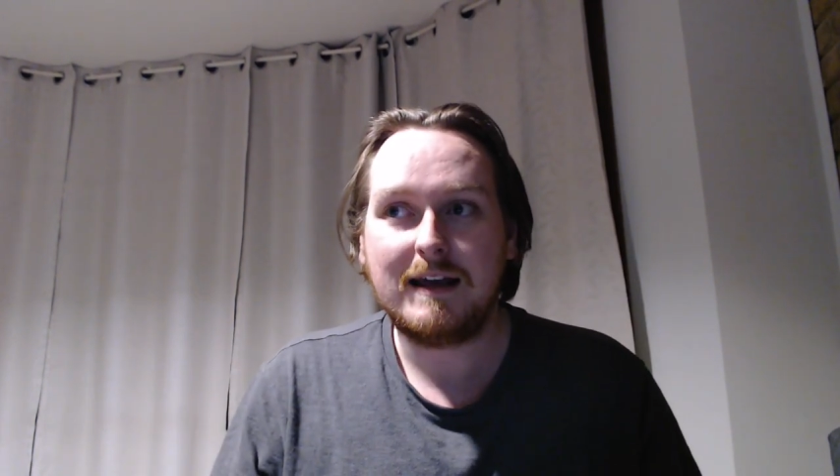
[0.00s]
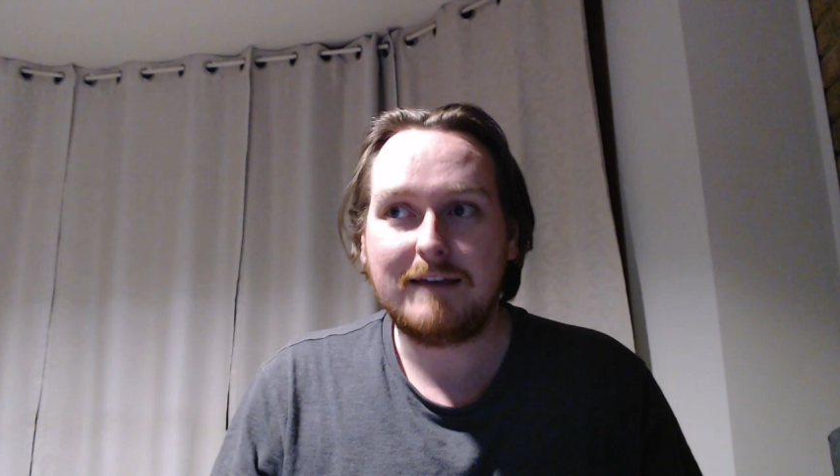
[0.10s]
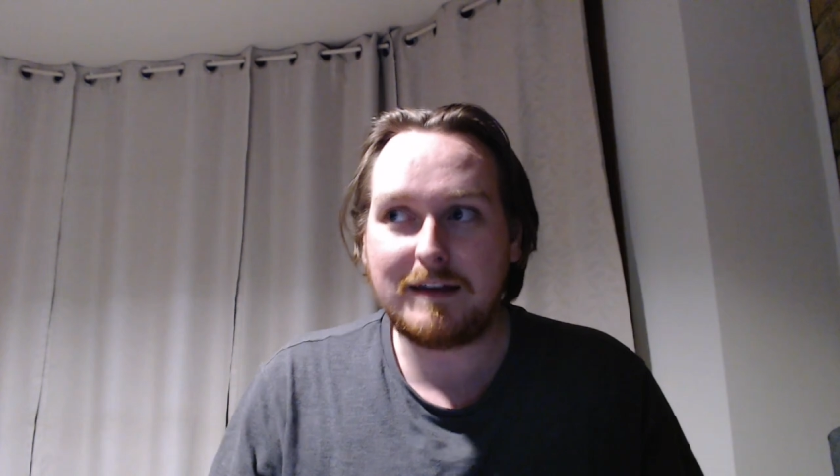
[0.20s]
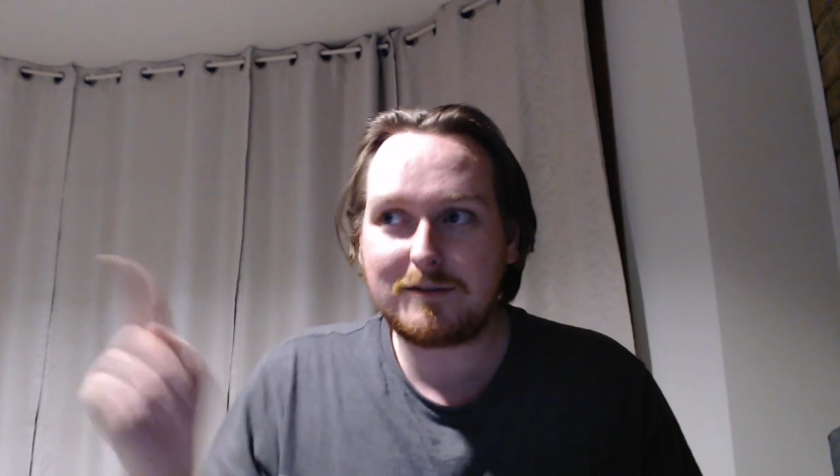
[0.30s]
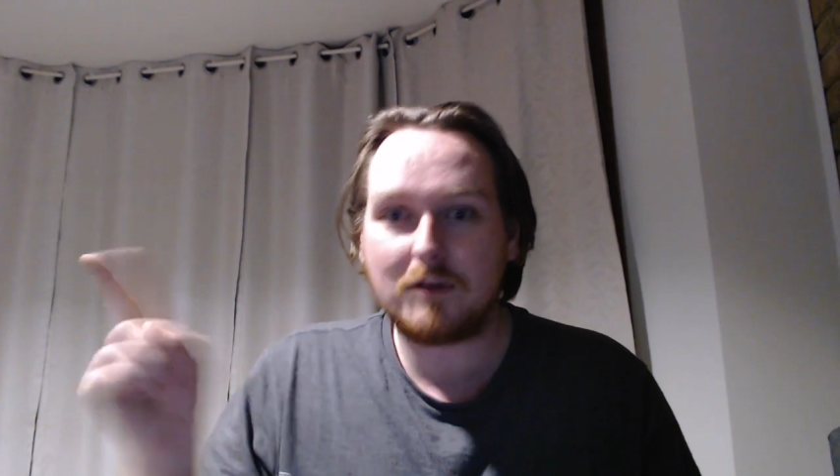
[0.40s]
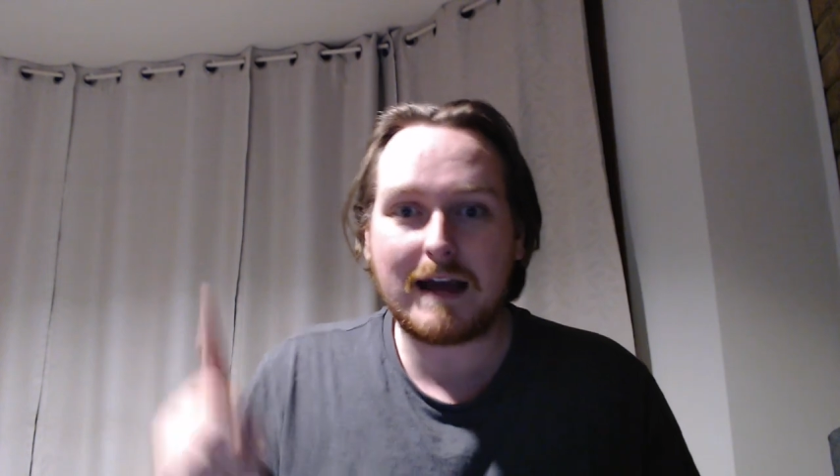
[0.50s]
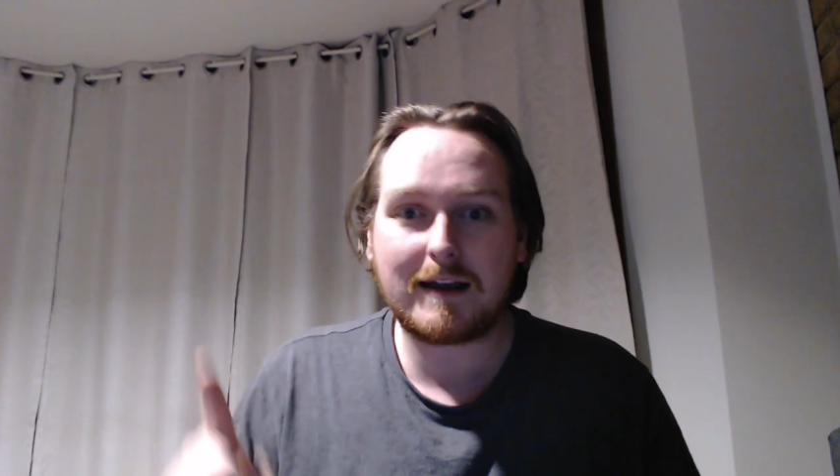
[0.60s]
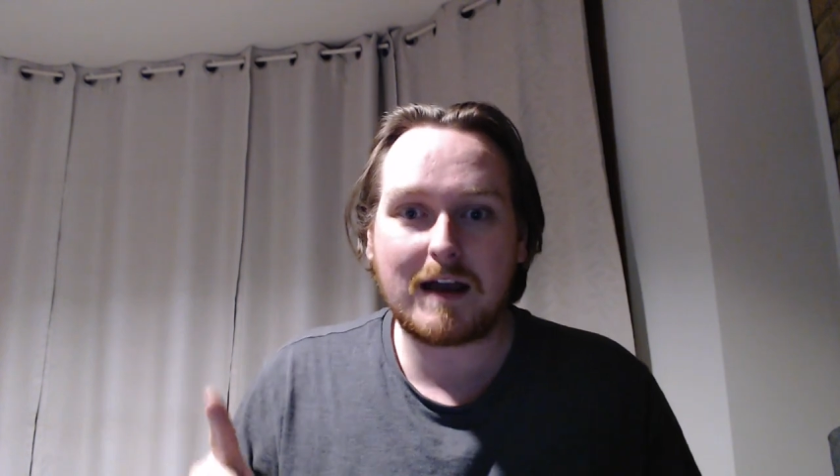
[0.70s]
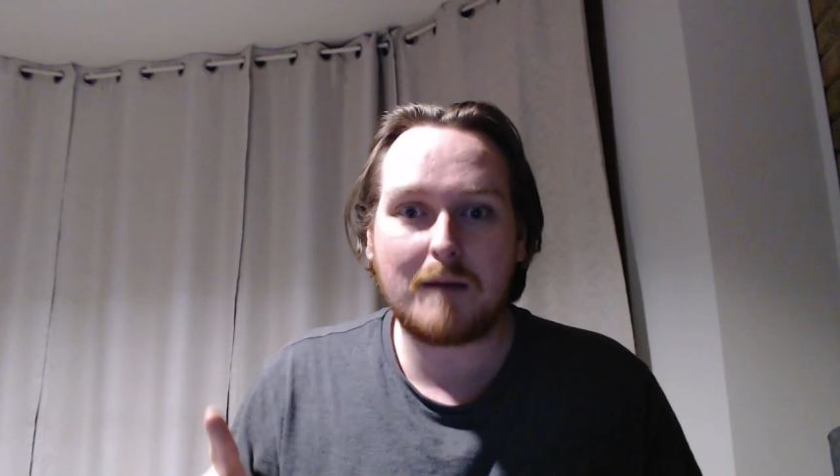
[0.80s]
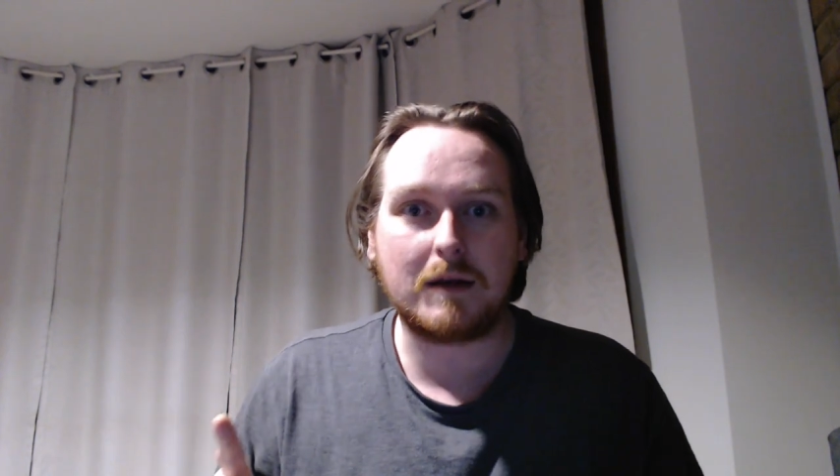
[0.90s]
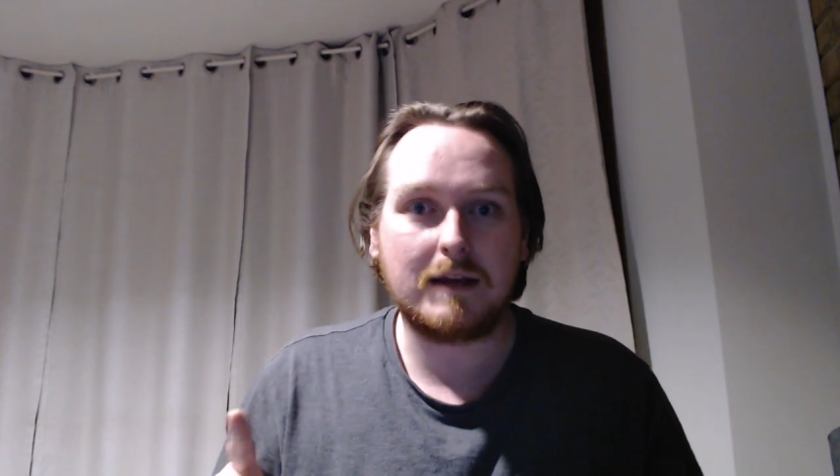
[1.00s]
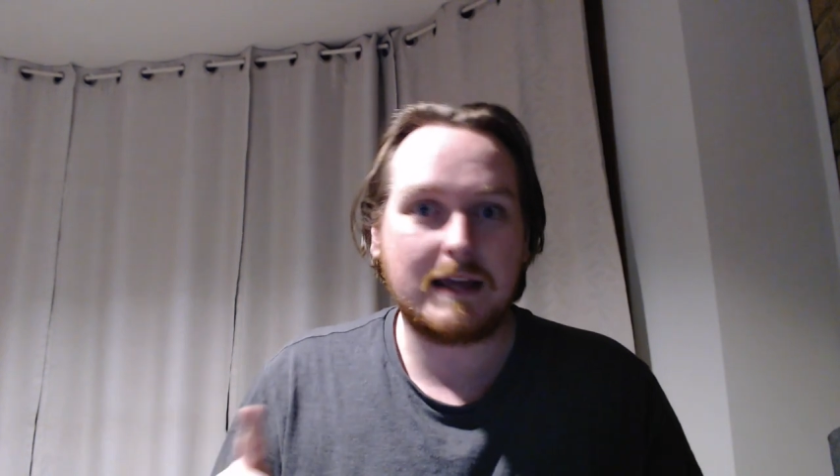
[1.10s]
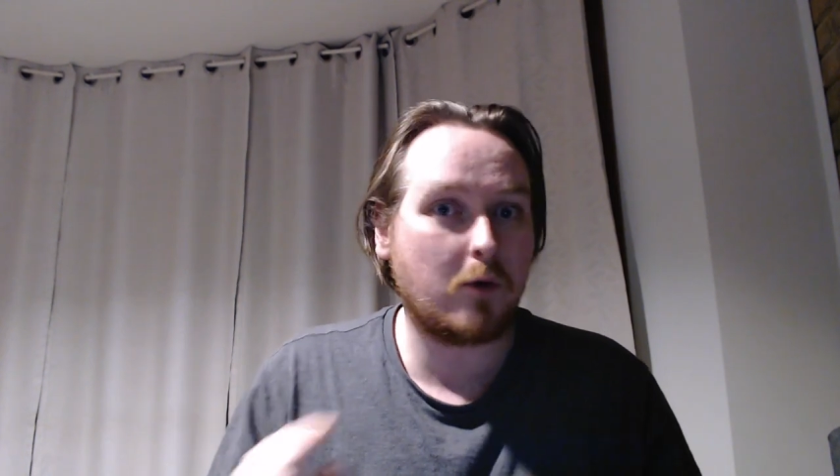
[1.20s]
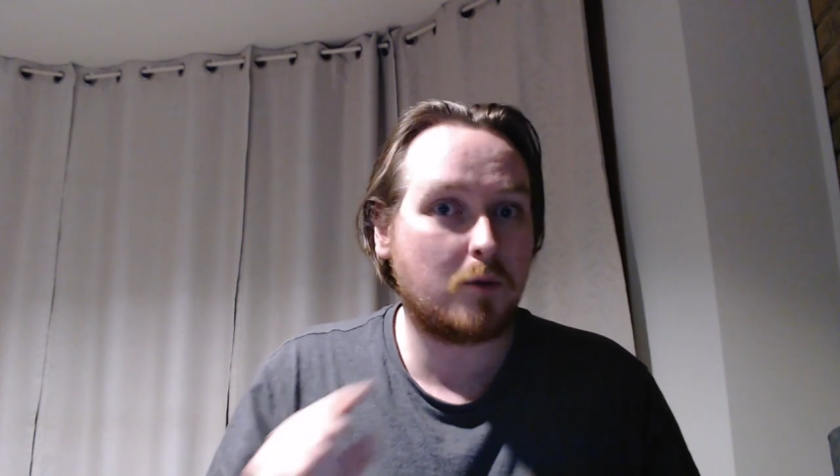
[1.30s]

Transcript: if he saw that coming, he would